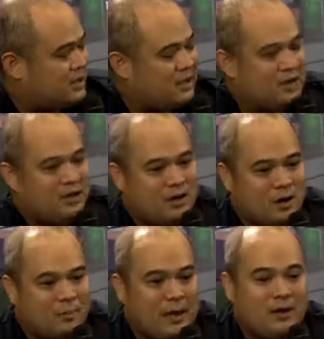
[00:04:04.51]

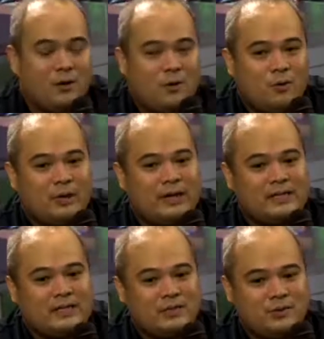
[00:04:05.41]
Our main goal
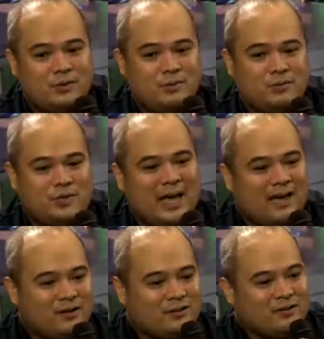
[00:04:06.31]
is to
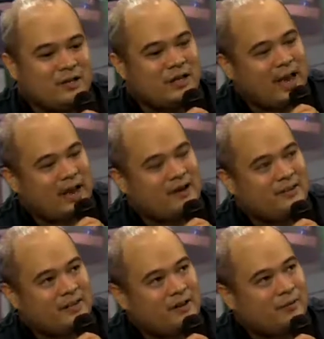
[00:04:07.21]
tackle
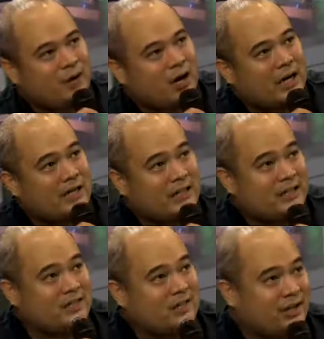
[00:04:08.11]
anything regarding
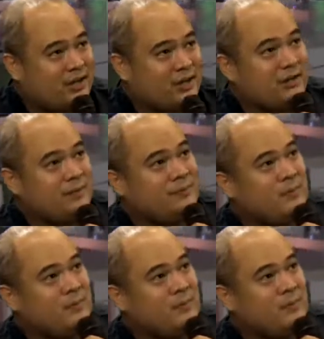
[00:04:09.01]
legislation,